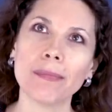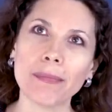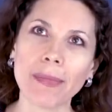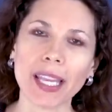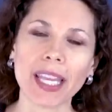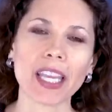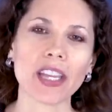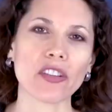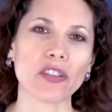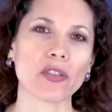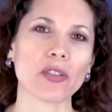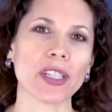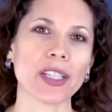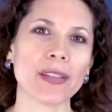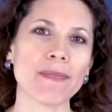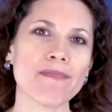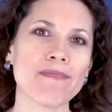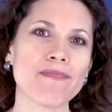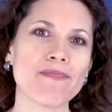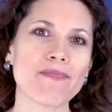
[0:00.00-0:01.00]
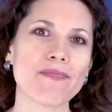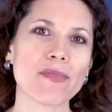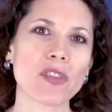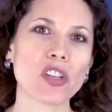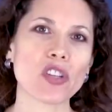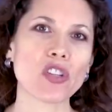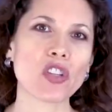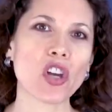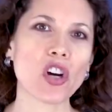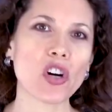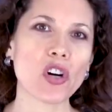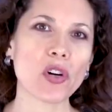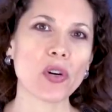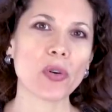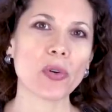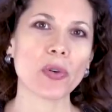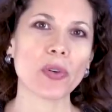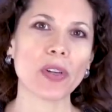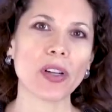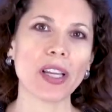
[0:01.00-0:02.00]
make history.
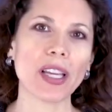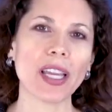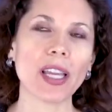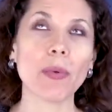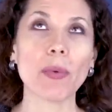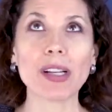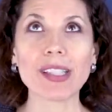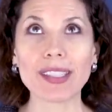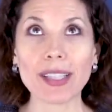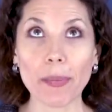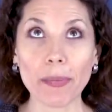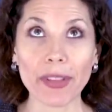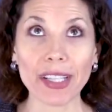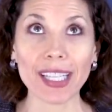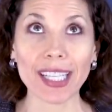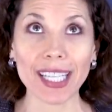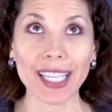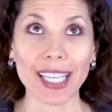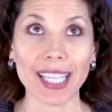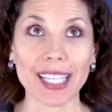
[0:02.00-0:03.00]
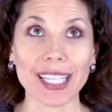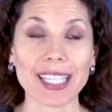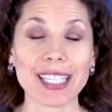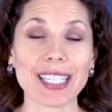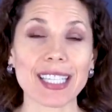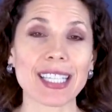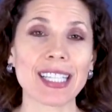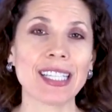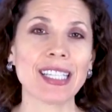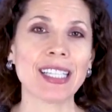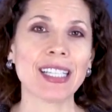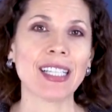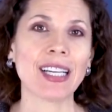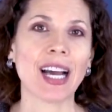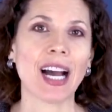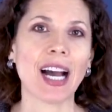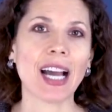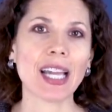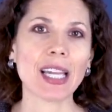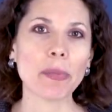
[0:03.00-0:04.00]
So it went something like this.
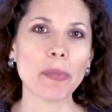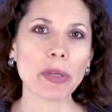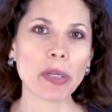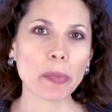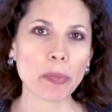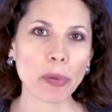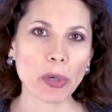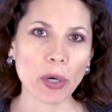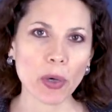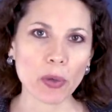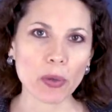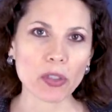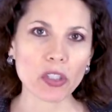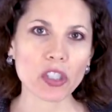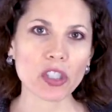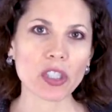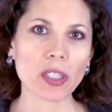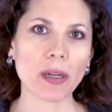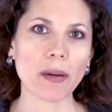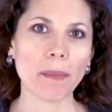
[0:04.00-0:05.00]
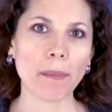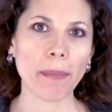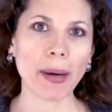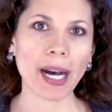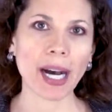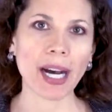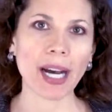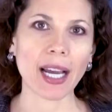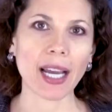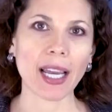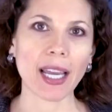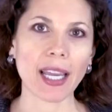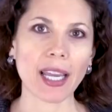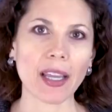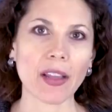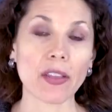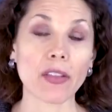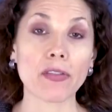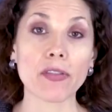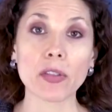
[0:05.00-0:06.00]
I had been approached
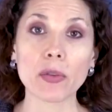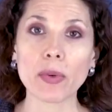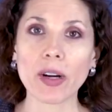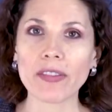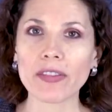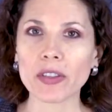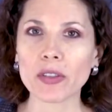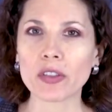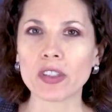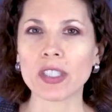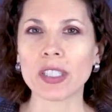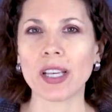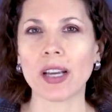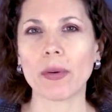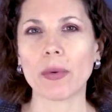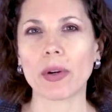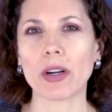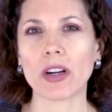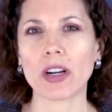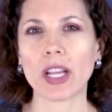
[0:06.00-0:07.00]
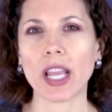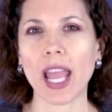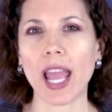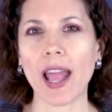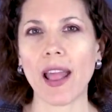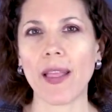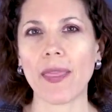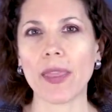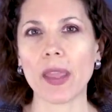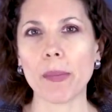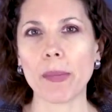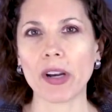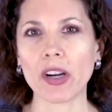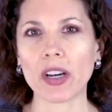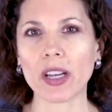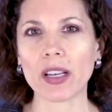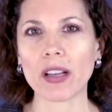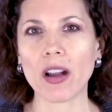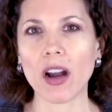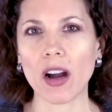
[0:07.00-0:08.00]
by the Food Revolution Network and the
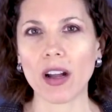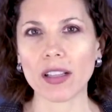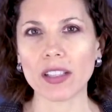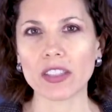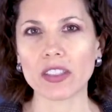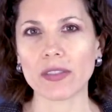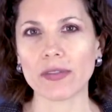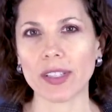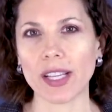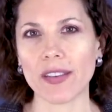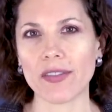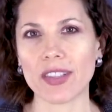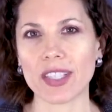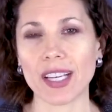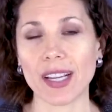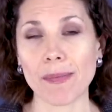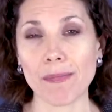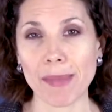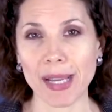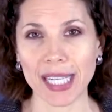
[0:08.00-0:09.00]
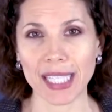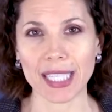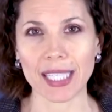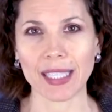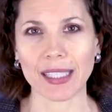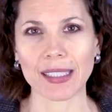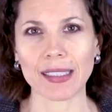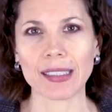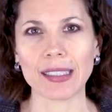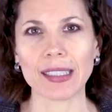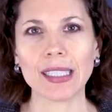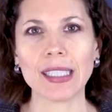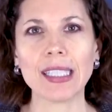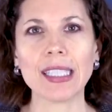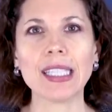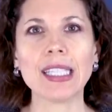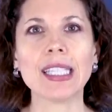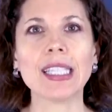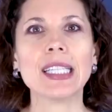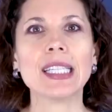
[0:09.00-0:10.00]
American College of Lifestyle Medicine
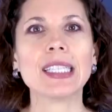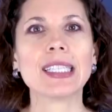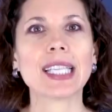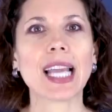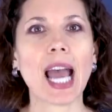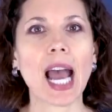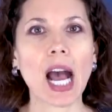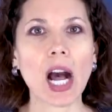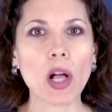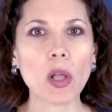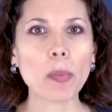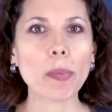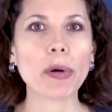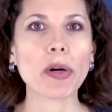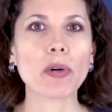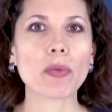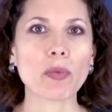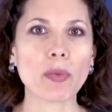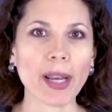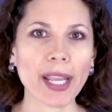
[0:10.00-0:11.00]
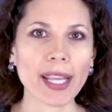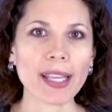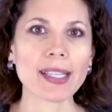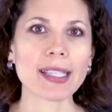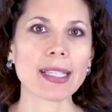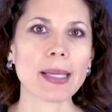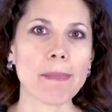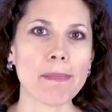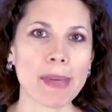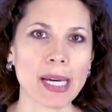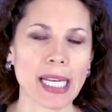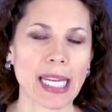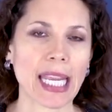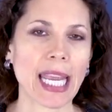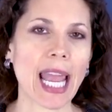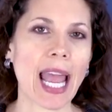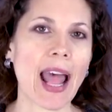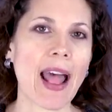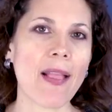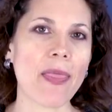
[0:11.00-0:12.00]
to help raise
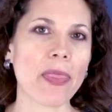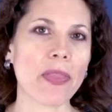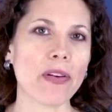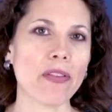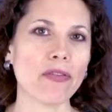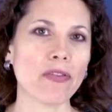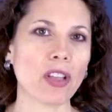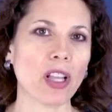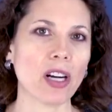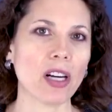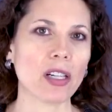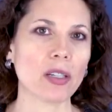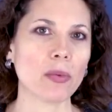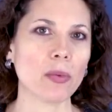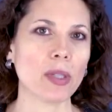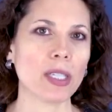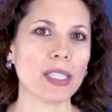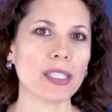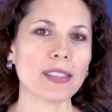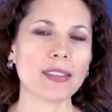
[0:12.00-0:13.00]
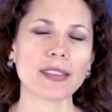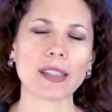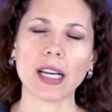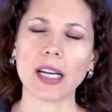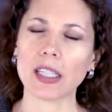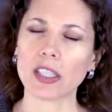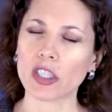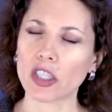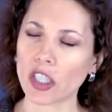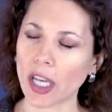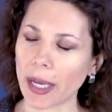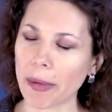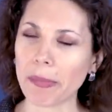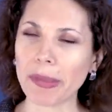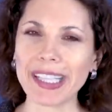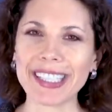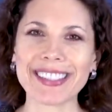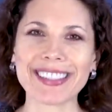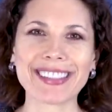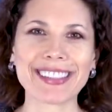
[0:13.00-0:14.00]
money. And the vlog was a
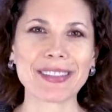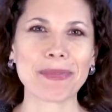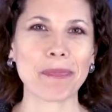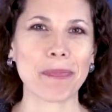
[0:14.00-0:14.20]
shameless